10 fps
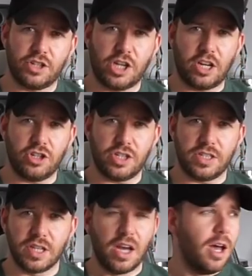
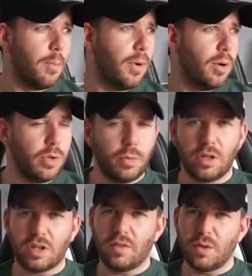changes, but we
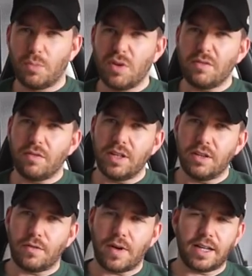will cover briefly
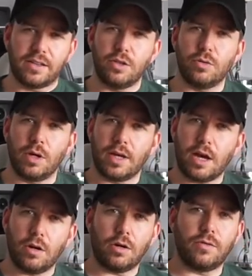the fact that you can
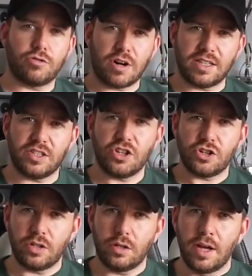get a lot of
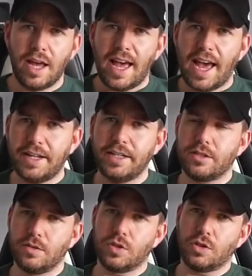transition
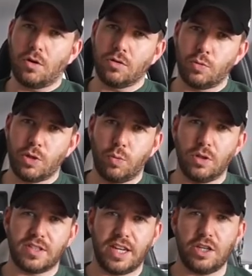edits of songs which
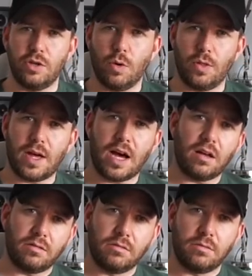will take you on
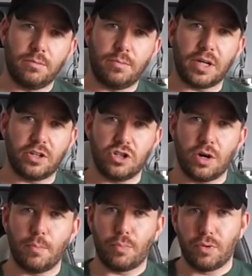that big
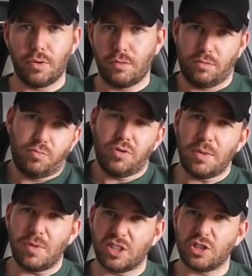jump,
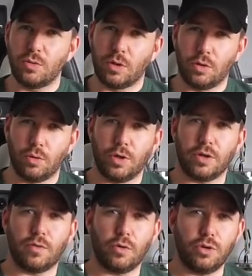pretty much doing all the
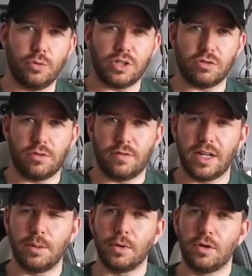work for you, which are
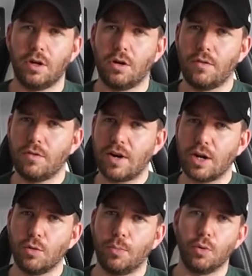available at a lot of the
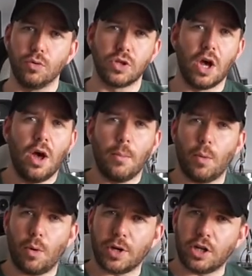record pools. But
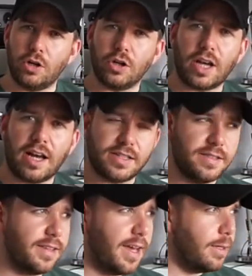what we're going to look at
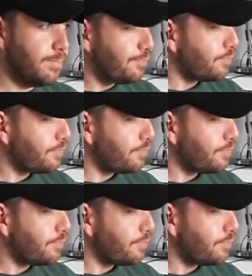today